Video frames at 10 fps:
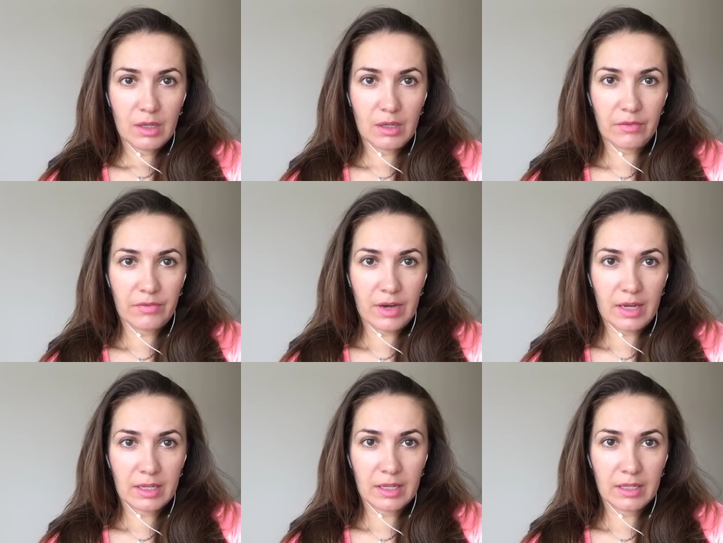if
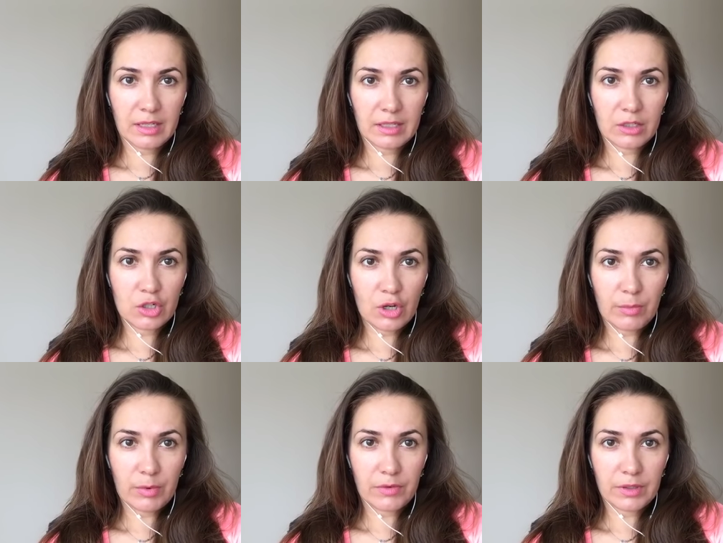I can't get a
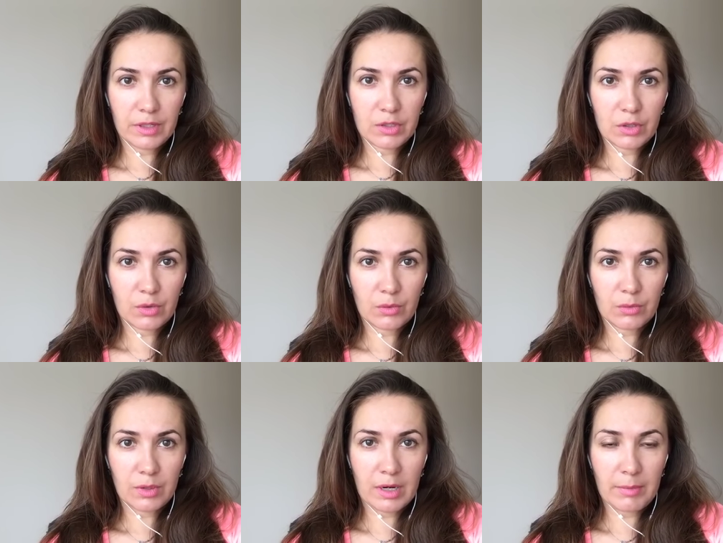job over there. So
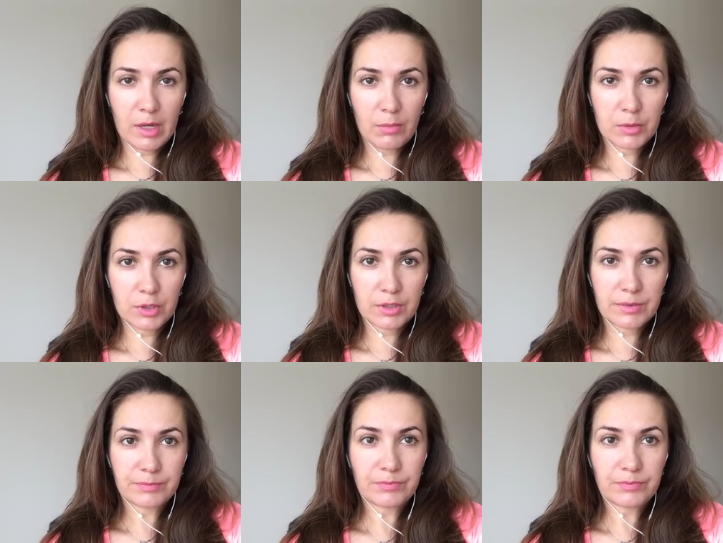what are my options?